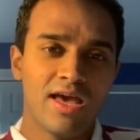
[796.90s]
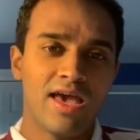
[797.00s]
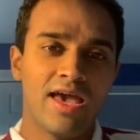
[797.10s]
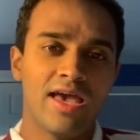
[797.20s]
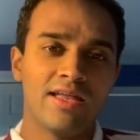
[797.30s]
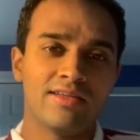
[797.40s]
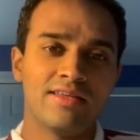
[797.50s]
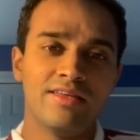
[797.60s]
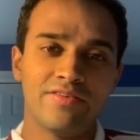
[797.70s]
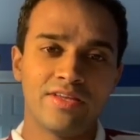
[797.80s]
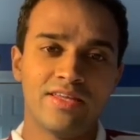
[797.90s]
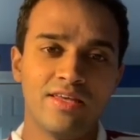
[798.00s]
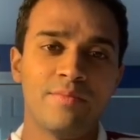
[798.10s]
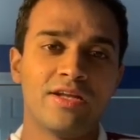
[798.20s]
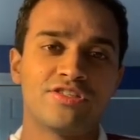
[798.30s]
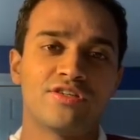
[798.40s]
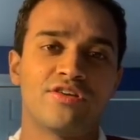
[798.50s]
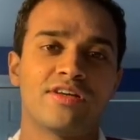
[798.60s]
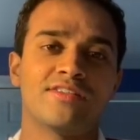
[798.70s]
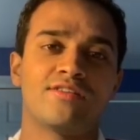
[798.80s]
and even he mentioned
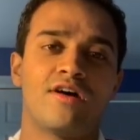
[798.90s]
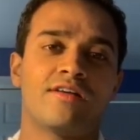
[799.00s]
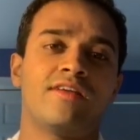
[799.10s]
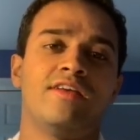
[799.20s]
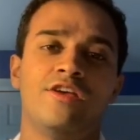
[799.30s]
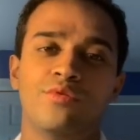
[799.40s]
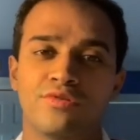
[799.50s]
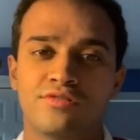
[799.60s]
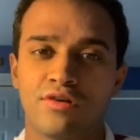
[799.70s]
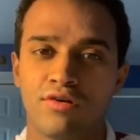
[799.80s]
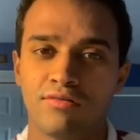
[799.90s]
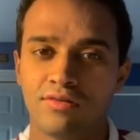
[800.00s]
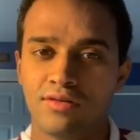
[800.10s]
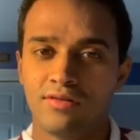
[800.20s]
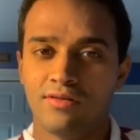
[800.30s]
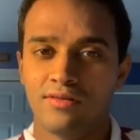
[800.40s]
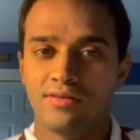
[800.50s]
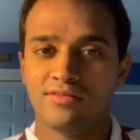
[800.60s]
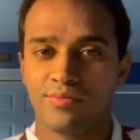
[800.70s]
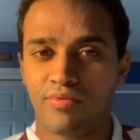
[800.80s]
during his talk that he was so
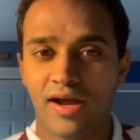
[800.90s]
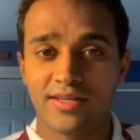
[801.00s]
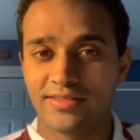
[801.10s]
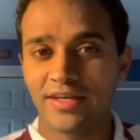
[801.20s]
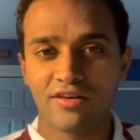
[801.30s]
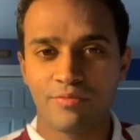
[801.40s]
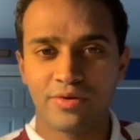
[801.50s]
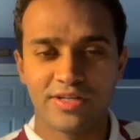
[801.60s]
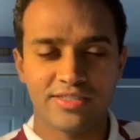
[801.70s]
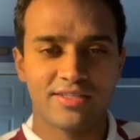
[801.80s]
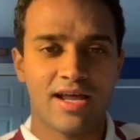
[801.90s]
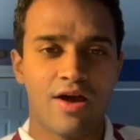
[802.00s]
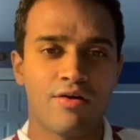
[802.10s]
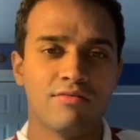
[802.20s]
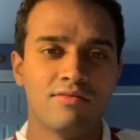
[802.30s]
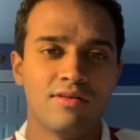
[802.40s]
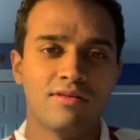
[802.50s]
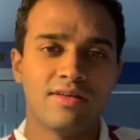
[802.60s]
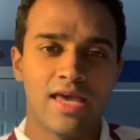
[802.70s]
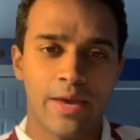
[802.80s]
surprised and he couldn't have predicted how
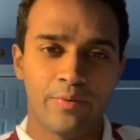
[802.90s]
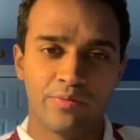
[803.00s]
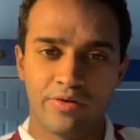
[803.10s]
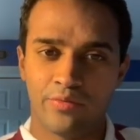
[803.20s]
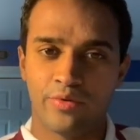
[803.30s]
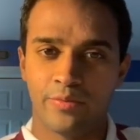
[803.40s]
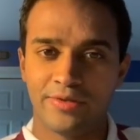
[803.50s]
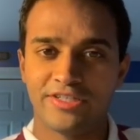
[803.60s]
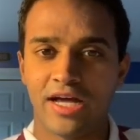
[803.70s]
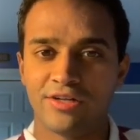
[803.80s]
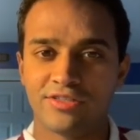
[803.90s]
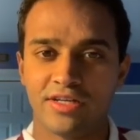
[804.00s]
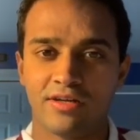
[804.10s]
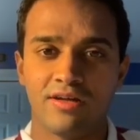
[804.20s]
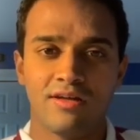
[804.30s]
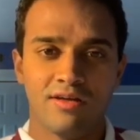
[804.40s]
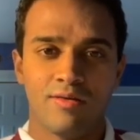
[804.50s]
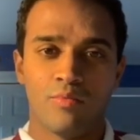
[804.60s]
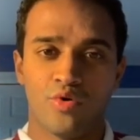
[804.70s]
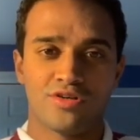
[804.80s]
capably we would be challenging
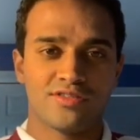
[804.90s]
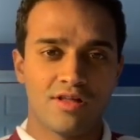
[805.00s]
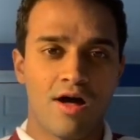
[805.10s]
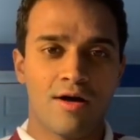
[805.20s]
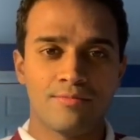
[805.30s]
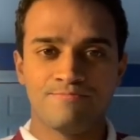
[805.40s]
Moore's Law.